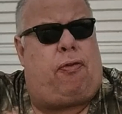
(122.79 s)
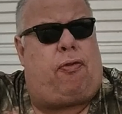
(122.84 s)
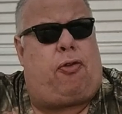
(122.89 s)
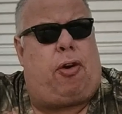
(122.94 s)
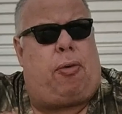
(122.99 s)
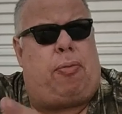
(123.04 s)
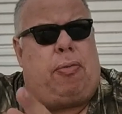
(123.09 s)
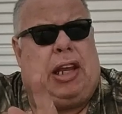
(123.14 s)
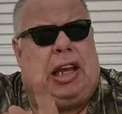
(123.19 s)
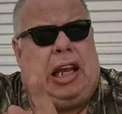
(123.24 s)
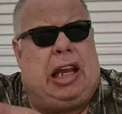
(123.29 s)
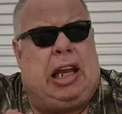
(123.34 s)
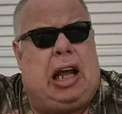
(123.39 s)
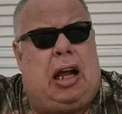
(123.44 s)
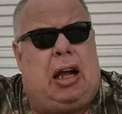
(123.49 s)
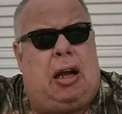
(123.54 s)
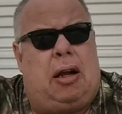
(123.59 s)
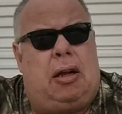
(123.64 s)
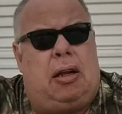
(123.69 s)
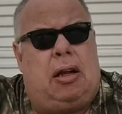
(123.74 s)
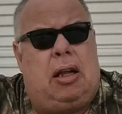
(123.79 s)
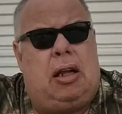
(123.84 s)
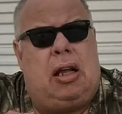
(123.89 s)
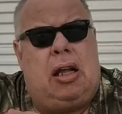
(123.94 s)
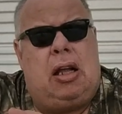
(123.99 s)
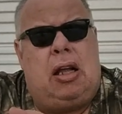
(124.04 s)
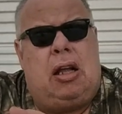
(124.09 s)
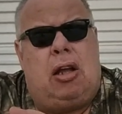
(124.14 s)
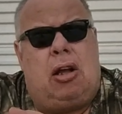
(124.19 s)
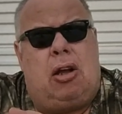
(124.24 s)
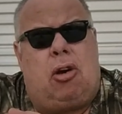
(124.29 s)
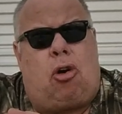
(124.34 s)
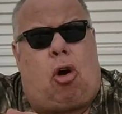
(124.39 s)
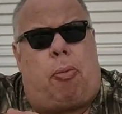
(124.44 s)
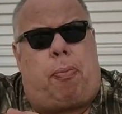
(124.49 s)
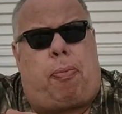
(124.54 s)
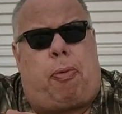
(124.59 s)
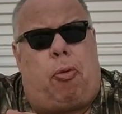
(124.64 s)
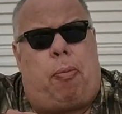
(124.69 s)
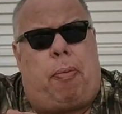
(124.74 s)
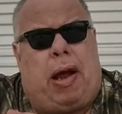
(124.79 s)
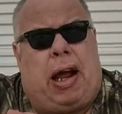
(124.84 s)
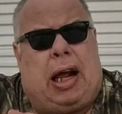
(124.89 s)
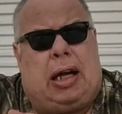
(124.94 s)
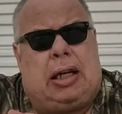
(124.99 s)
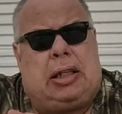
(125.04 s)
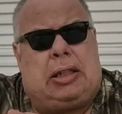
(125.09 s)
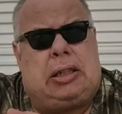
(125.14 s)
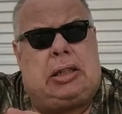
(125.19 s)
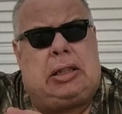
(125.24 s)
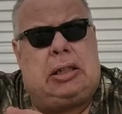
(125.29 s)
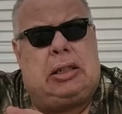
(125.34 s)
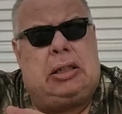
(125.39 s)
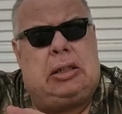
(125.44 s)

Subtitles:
from the GoPro Max